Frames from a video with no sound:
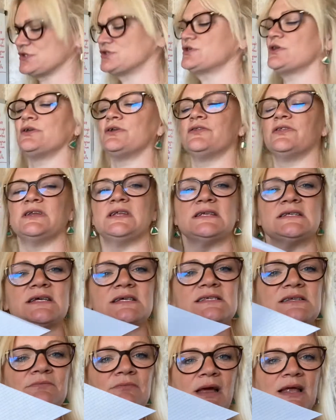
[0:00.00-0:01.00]
show you that it
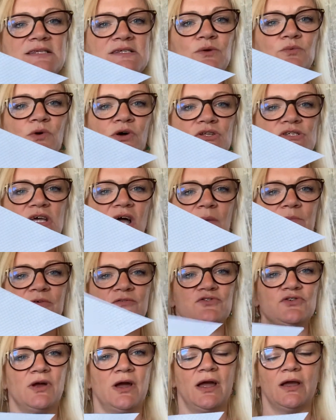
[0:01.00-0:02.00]
doesn't matter what type of
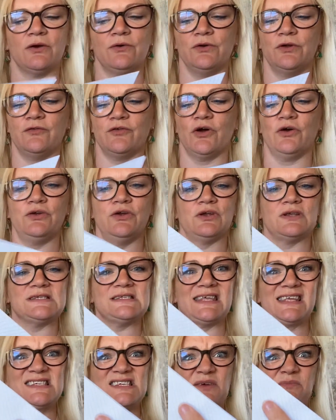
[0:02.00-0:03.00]
triangle you've got. You can see
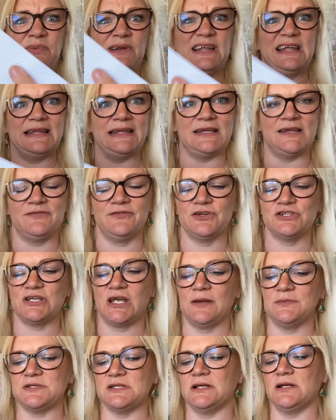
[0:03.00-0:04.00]
that's a completely different
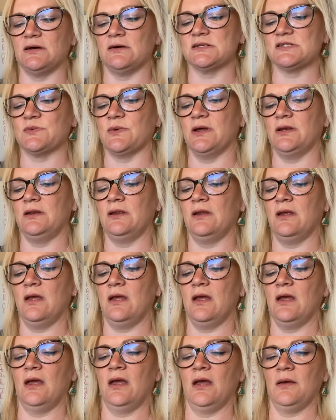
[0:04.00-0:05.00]
shape to the last one.
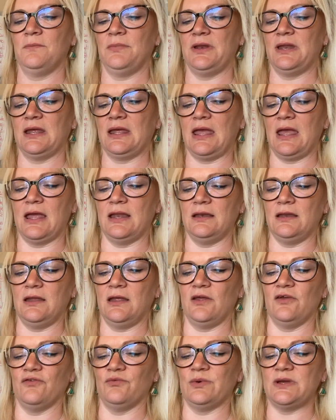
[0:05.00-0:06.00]
But again,
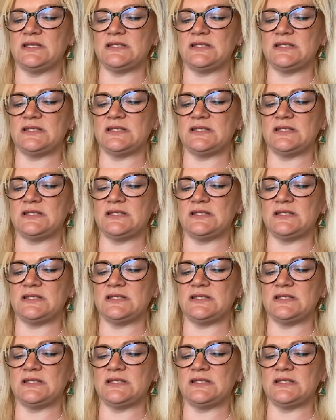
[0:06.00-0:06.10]
if we